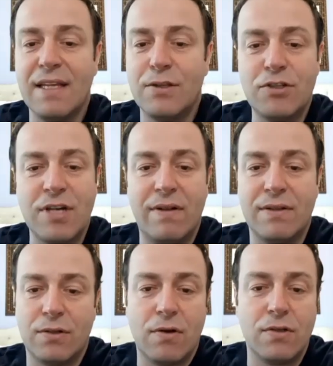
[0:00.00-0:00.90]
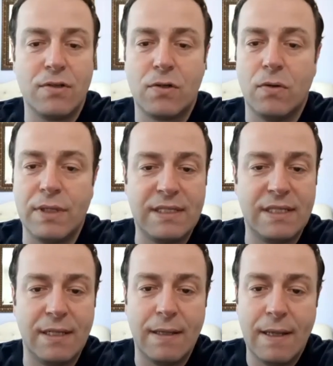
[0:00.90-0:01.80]
to travel to go to school. That's
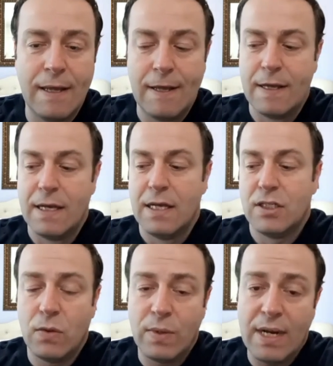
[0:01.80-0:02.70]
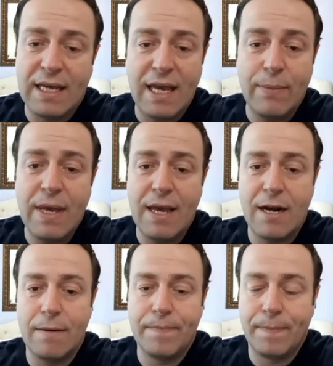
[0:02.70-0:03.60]
it. So when I came
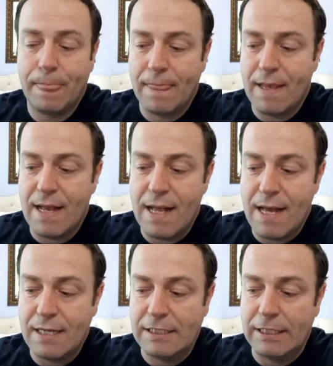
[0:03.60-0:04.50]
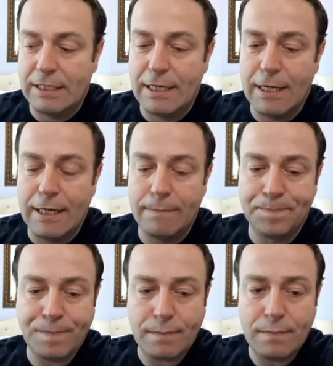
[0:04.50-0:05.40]
here, honestly,
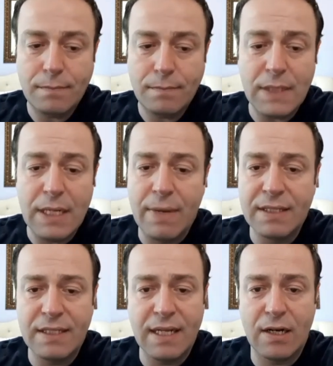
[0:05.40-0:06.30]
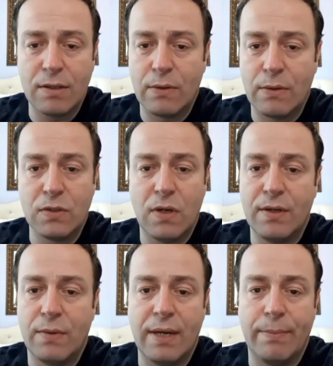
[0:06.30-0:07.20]
in Montenegro, there was no
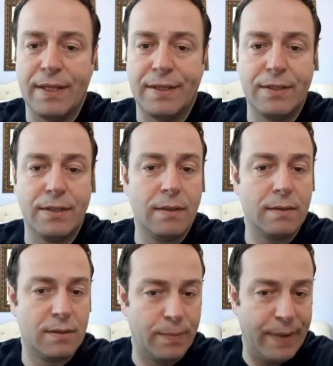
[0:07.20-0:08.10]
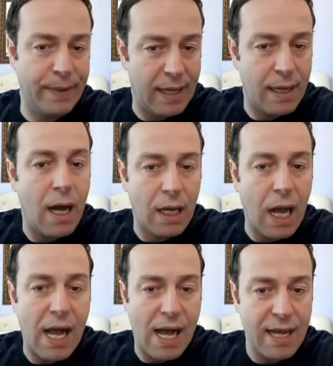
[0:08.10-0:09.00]
other way but to pay a
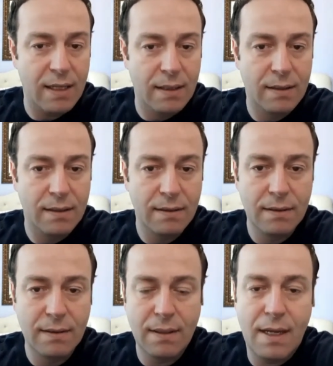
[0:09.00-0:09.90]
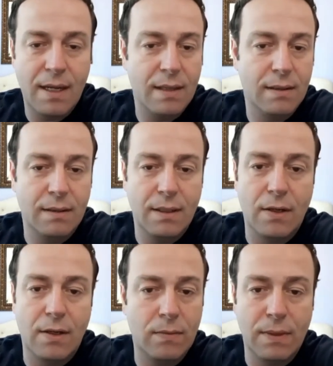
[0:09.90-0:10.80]
guy, and you
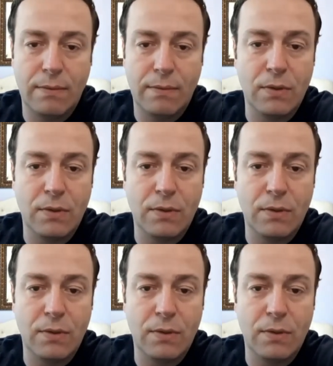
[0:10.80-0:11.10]
know, he would